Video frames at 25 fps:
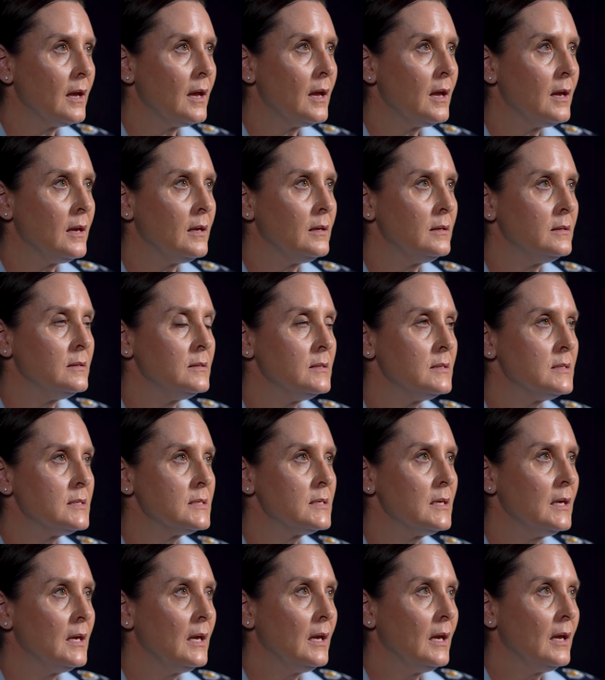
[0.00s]

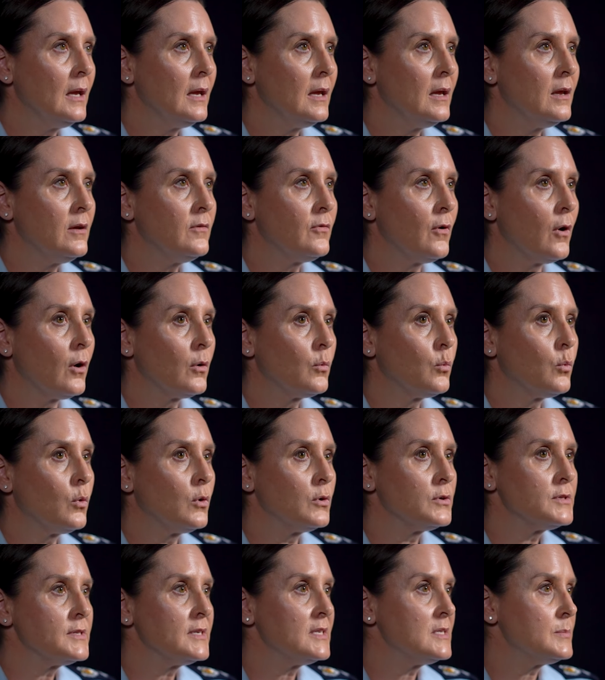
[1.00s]
and if I
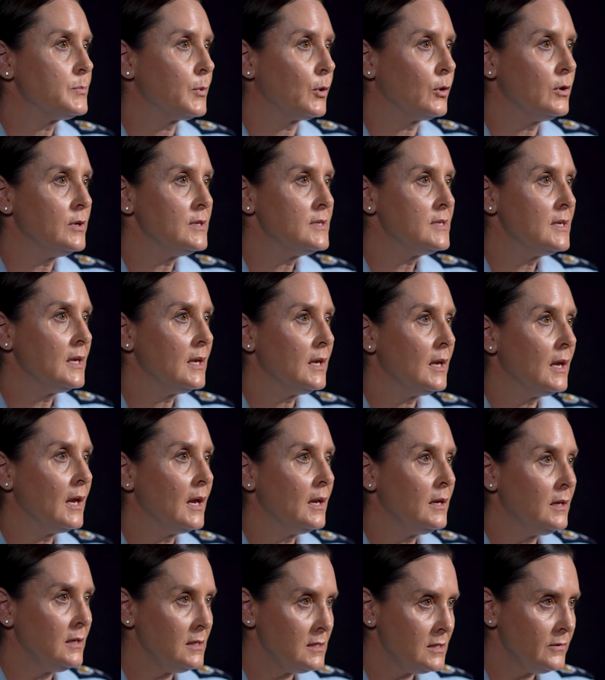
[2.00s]
was experiencing
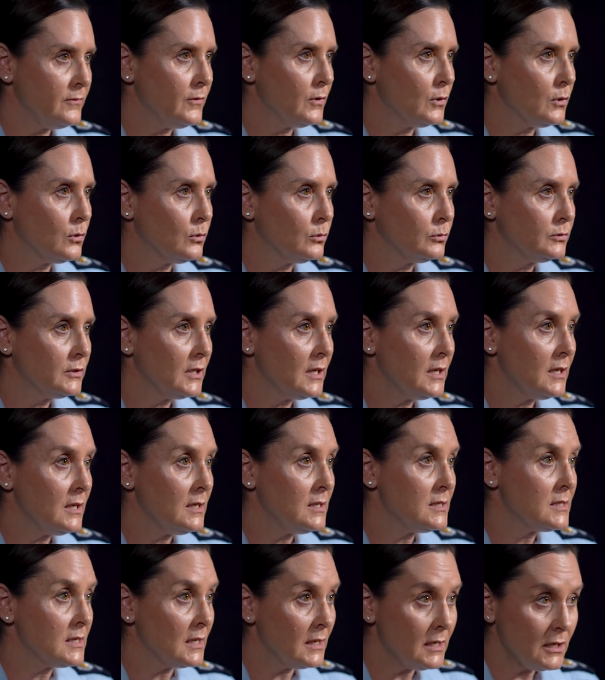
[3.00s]
any
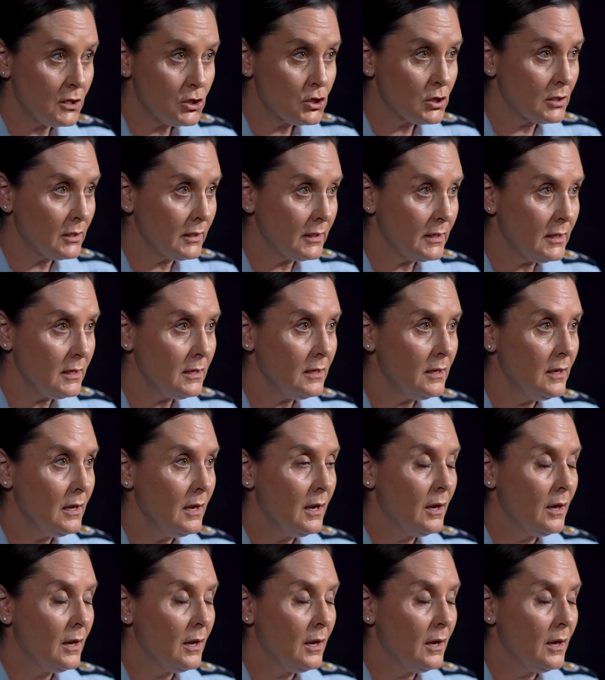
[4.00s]
difficulties initially